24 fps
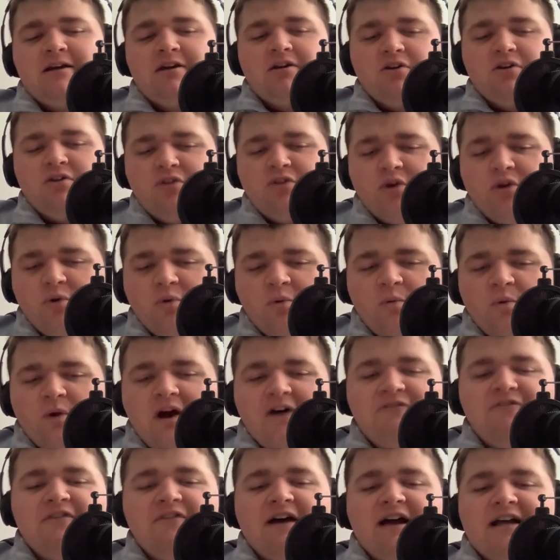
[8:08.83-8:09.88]
the
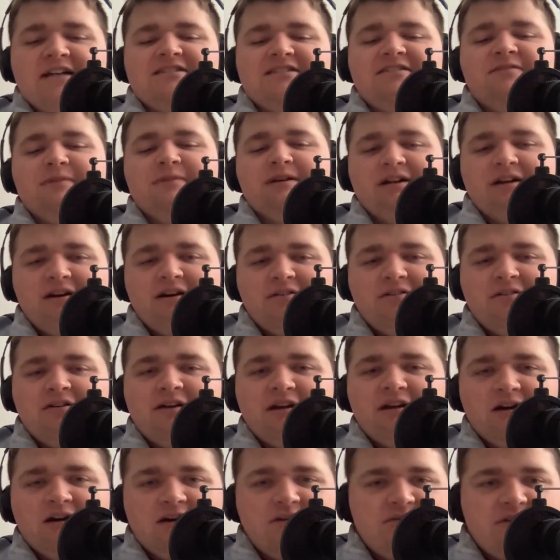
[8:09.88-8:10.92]
rough estimate
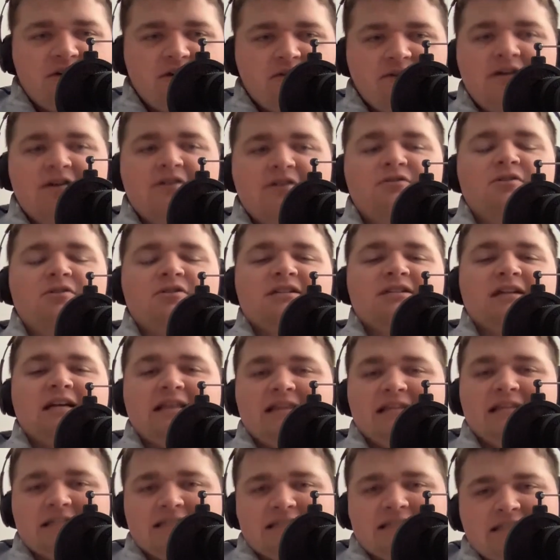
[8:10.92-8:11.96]
of everything looks like
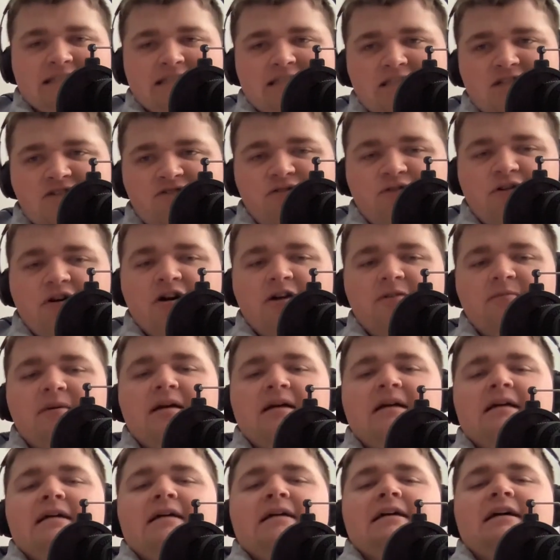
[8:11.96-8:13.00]
this. This is from
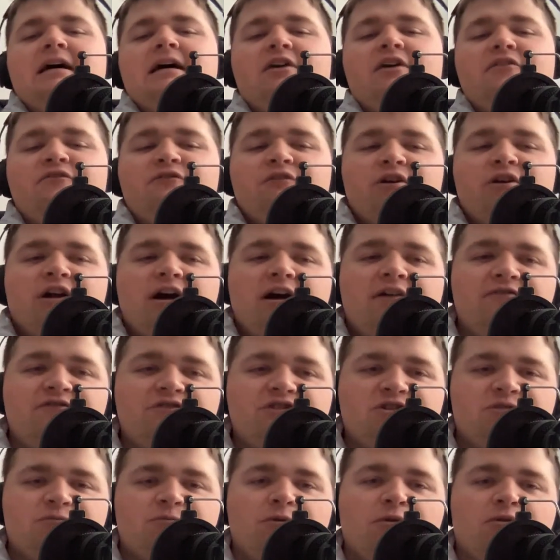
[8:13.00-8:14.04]
a front office
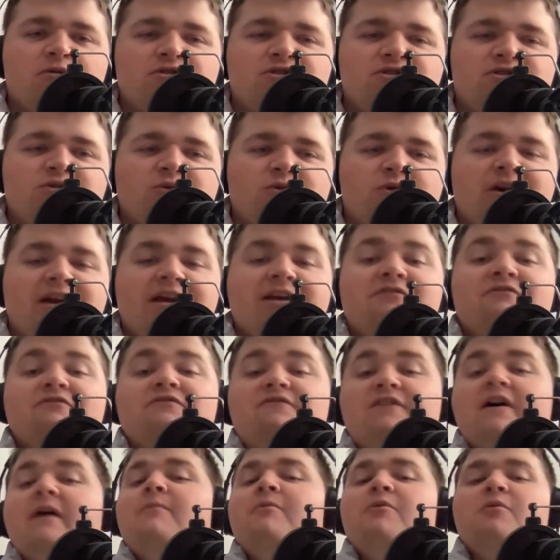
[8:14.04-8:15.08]
sports story in
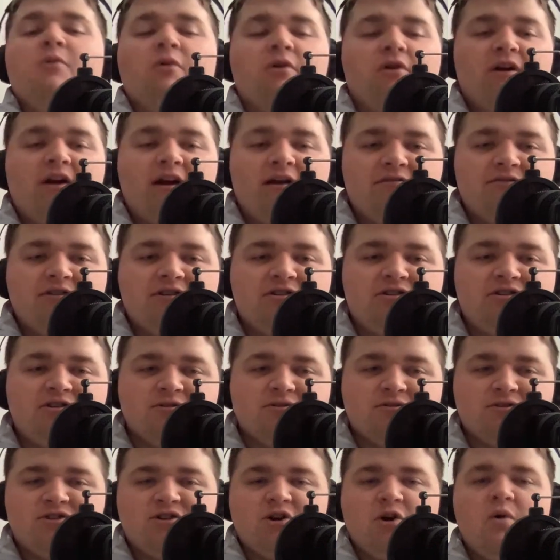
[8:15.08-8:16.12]
February of this year.
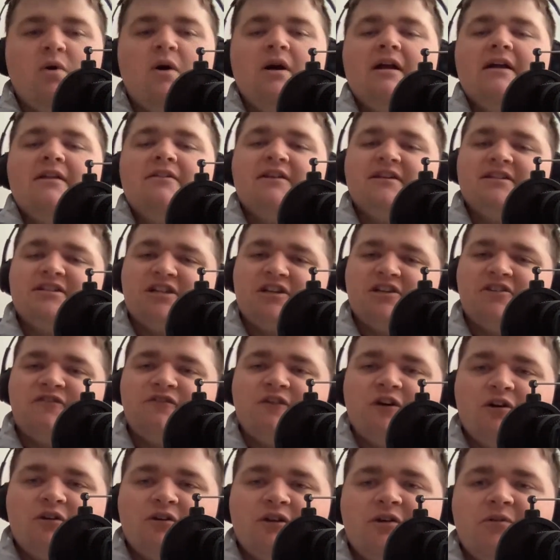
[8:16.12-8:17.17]
So this is
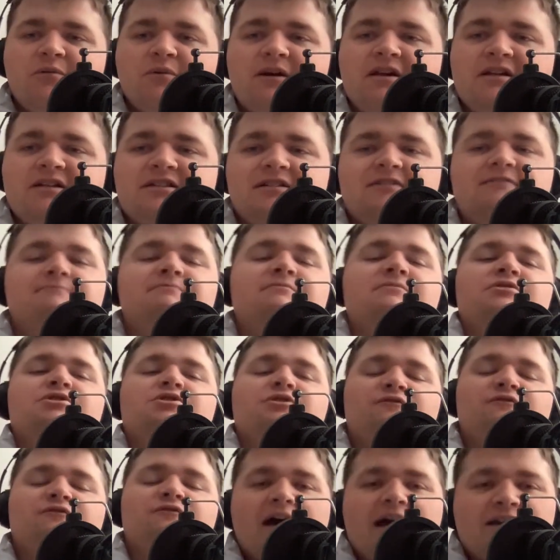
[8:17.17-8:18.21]
fairly recent, should
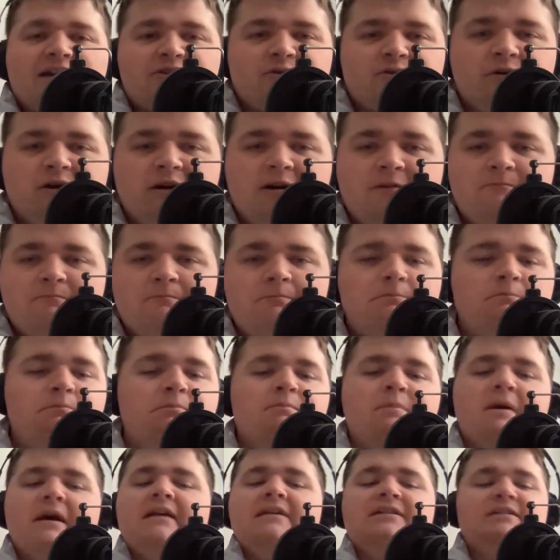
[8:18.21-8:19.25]
factor in
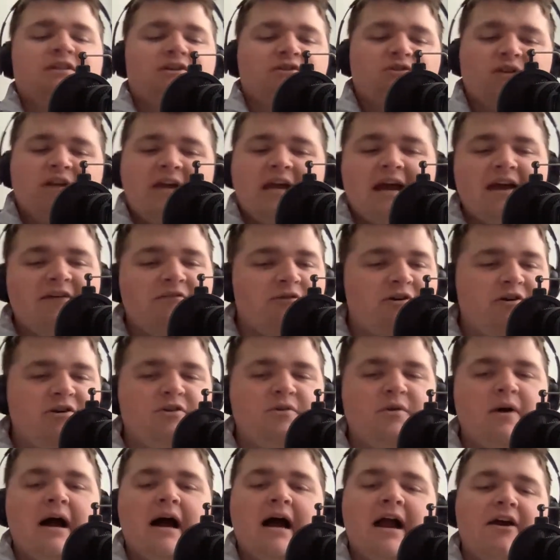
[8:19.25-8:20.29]
basically every new
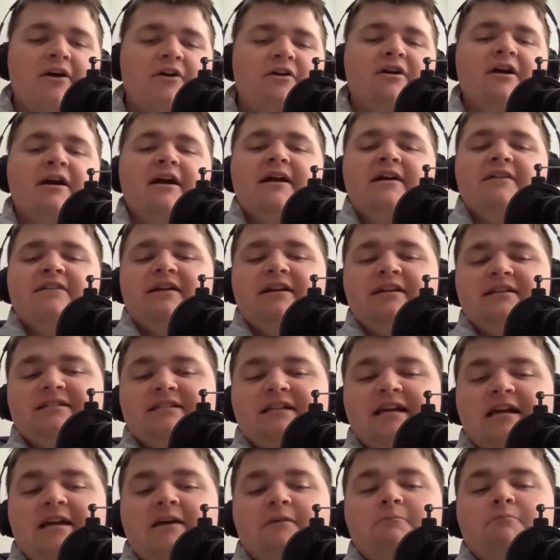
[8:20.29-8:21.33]
hire that has
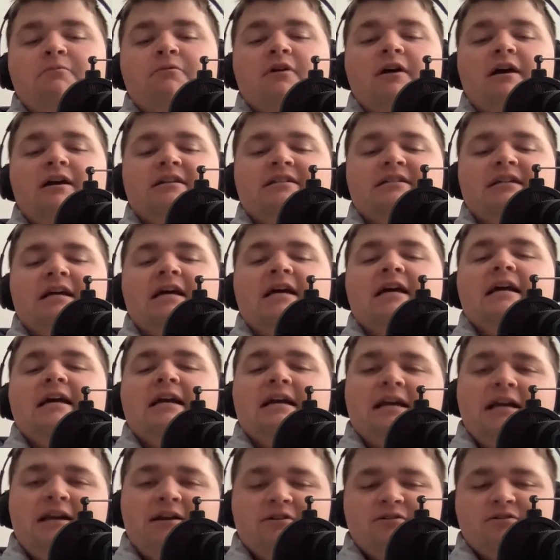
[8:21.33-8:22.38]
taken place.
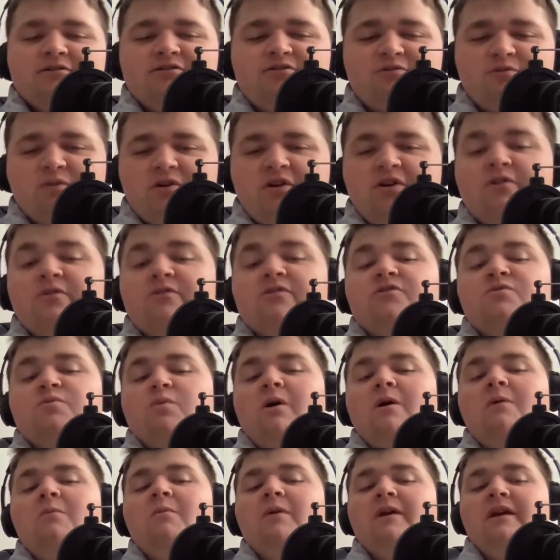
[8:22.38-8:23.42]
Here is
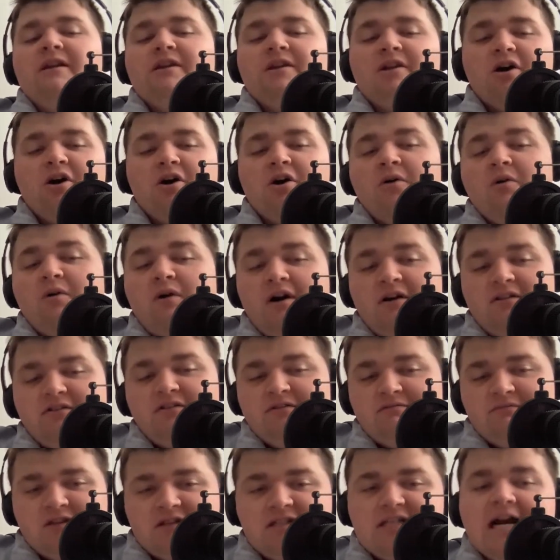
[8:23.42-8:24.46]
what we know
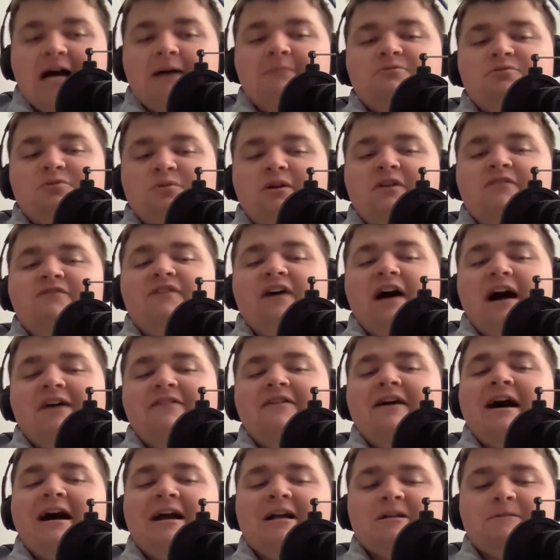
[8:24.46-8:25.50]
on the top 25
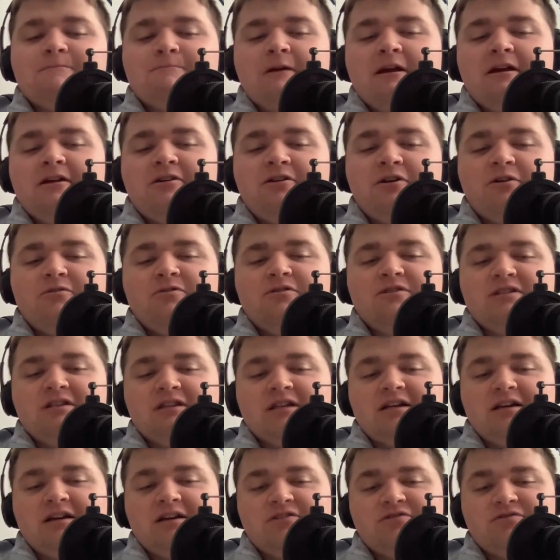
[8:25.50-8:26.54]
highest paid coaches in the
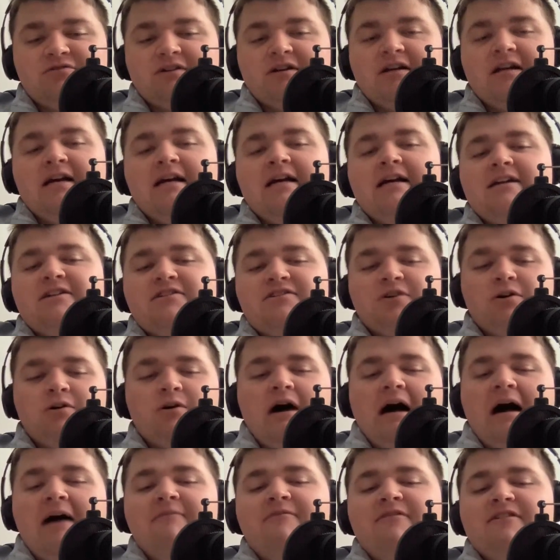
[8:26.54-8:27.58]
country. So
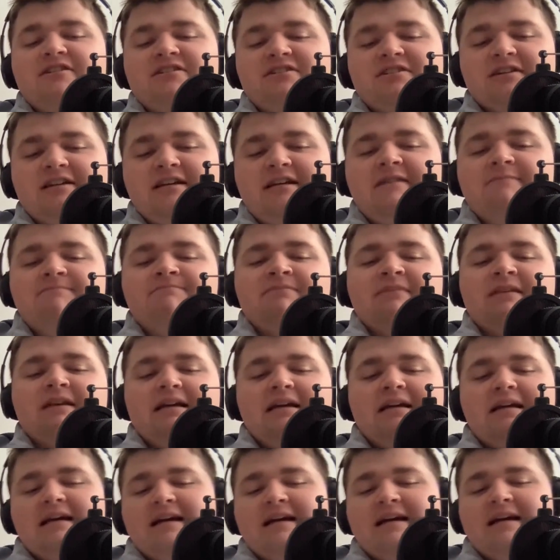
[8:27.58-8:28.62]
obviously,
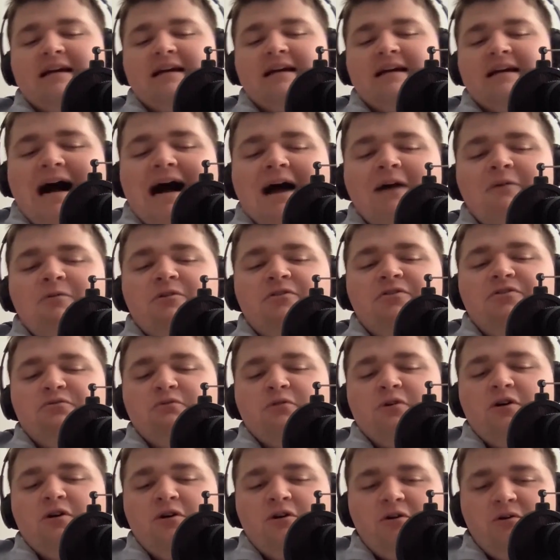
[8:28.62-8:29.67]
I
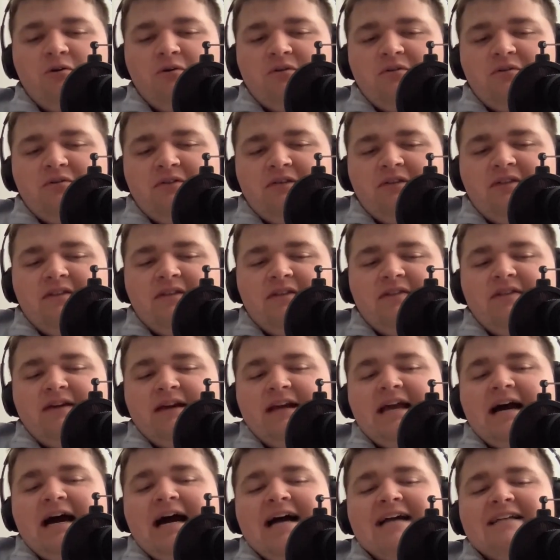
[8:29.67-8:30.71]
would throw
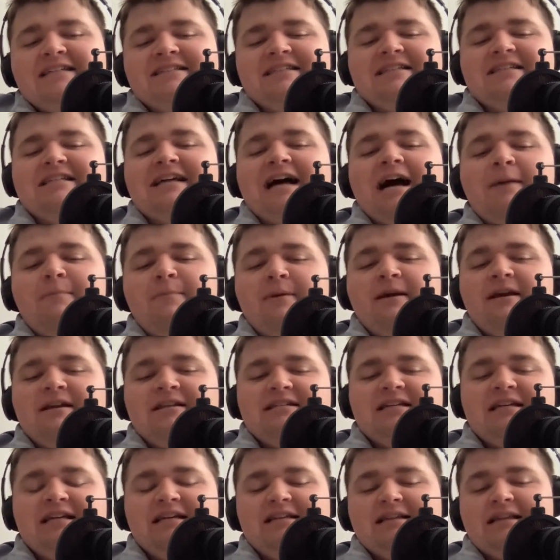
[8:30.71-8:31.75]
the guys in the top
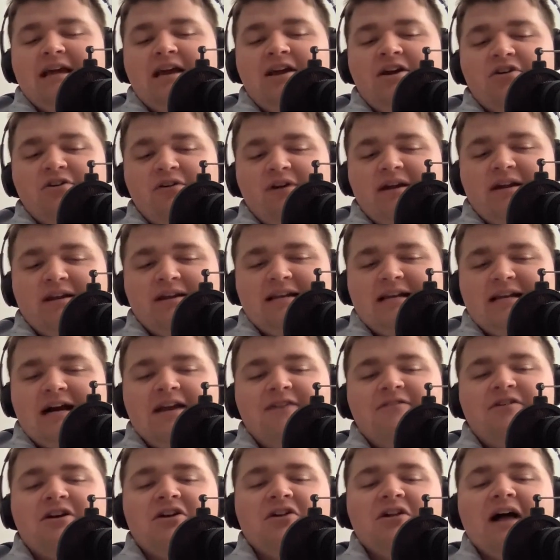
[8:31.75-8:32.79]
18. They are in
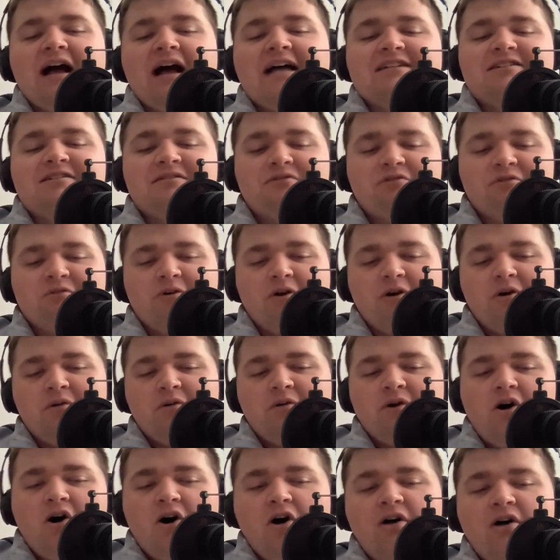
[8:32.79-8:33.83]
kind of a class of their own.
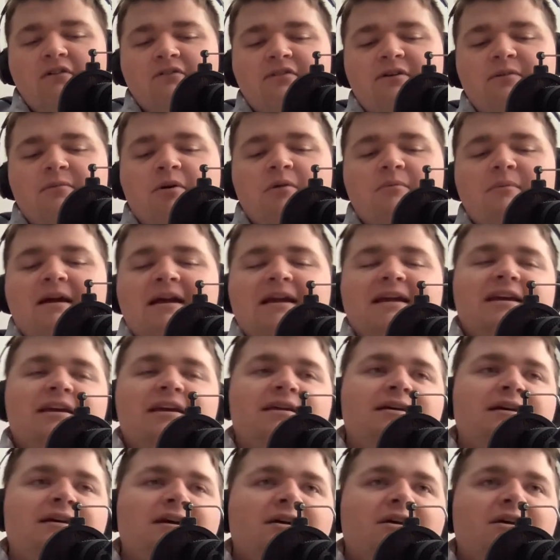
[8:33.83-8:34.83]
All of them are making